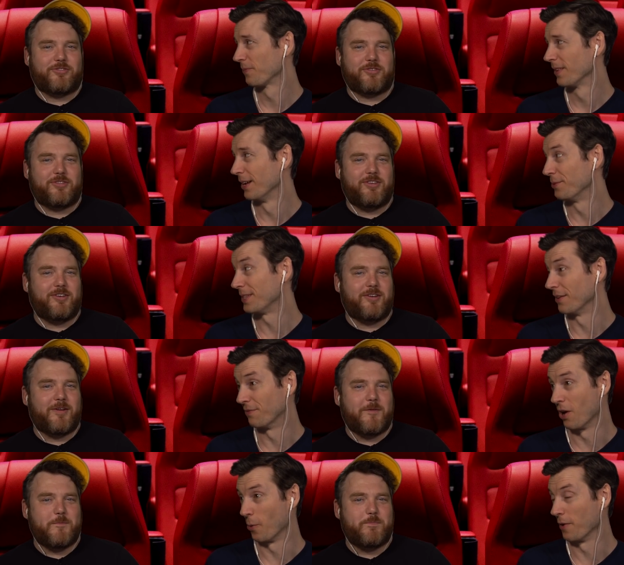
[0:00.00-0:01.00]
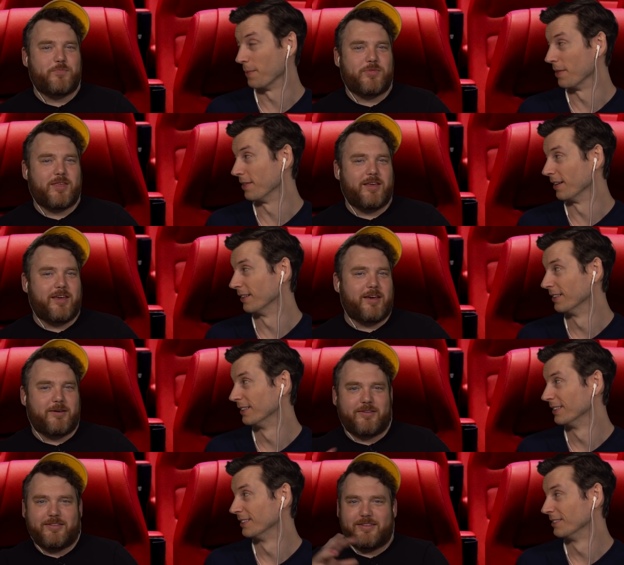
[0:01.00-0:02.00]
Speaker 1: so cute.
Speaker 2: We'll stay far away from that thing.
Speaker 1: Yeah.
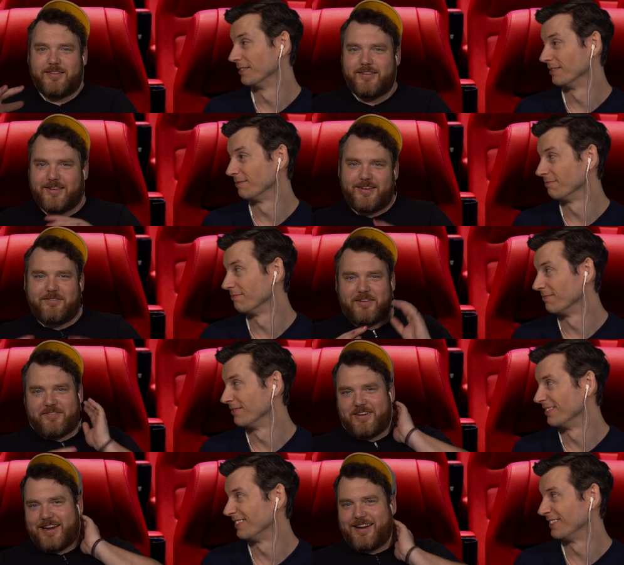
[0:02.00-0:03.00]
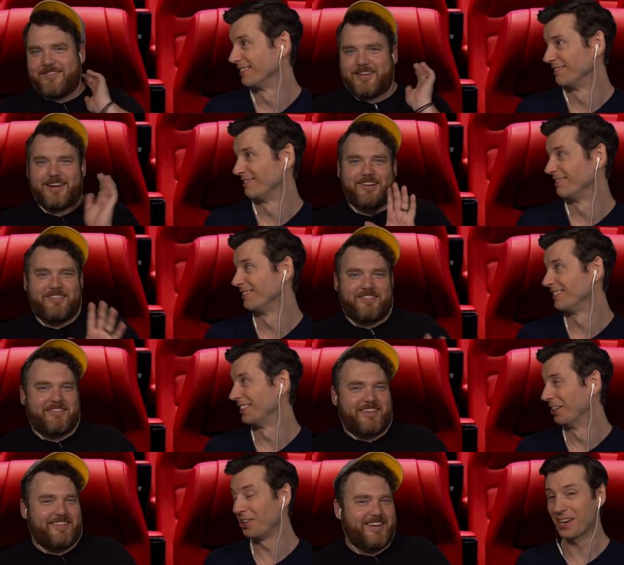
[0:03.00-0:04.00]

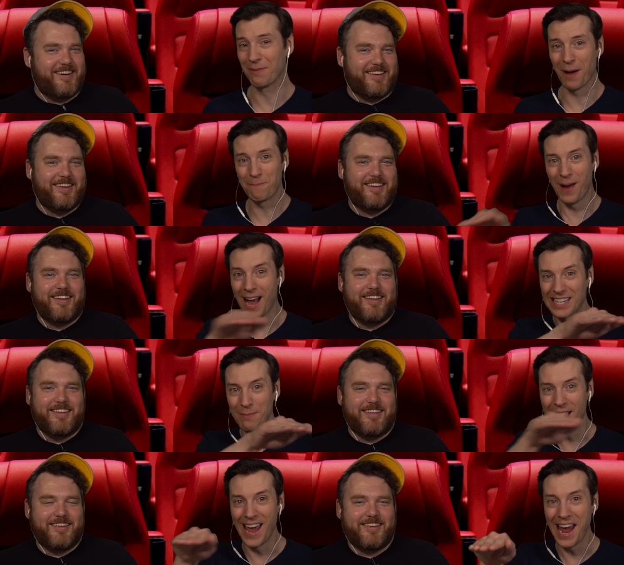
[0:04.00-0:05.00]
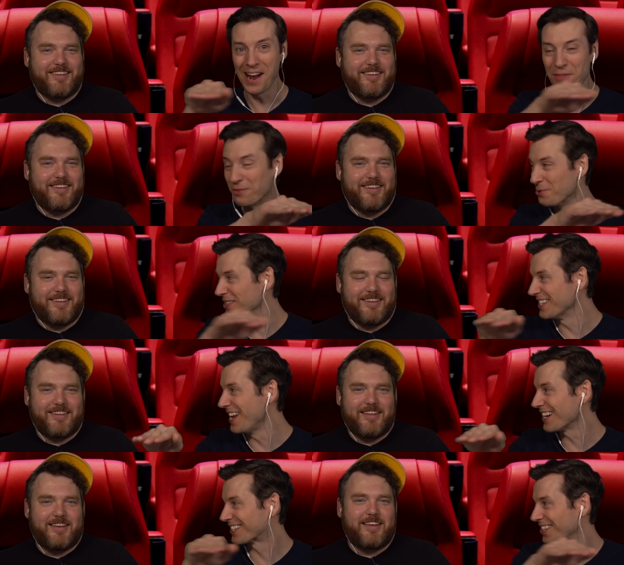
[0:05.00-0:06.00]
Speaker 2: Look, I'm, I'm passing my hand through his
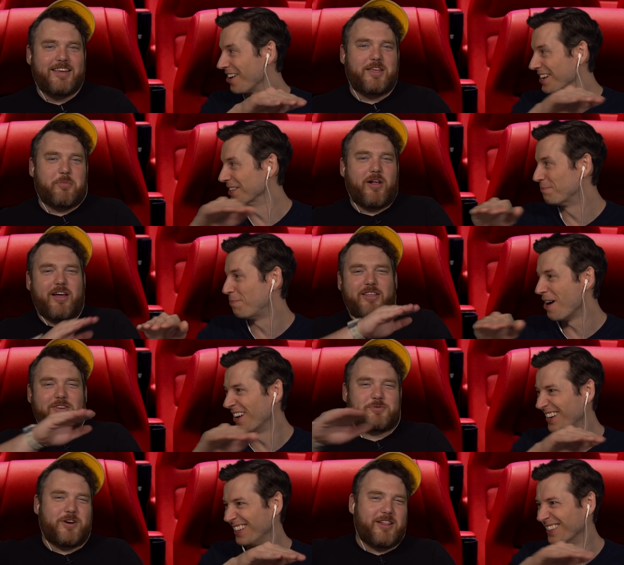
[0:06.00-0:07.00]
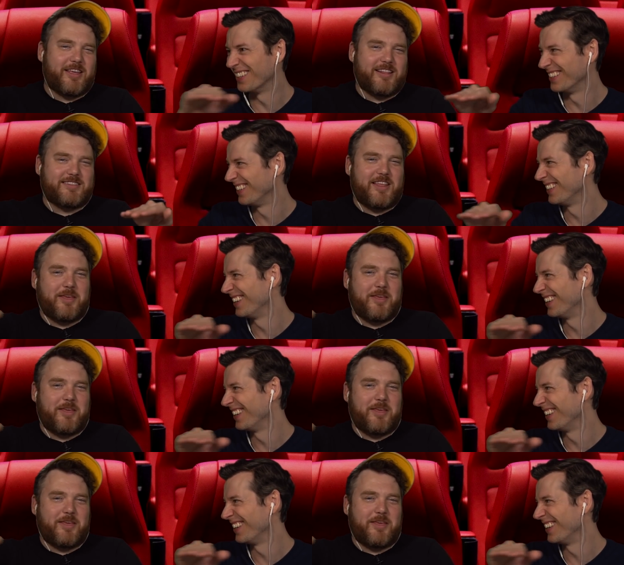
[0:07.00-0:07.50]
neck stalk
Speaker 1: in the bottom. They're probably like, that's how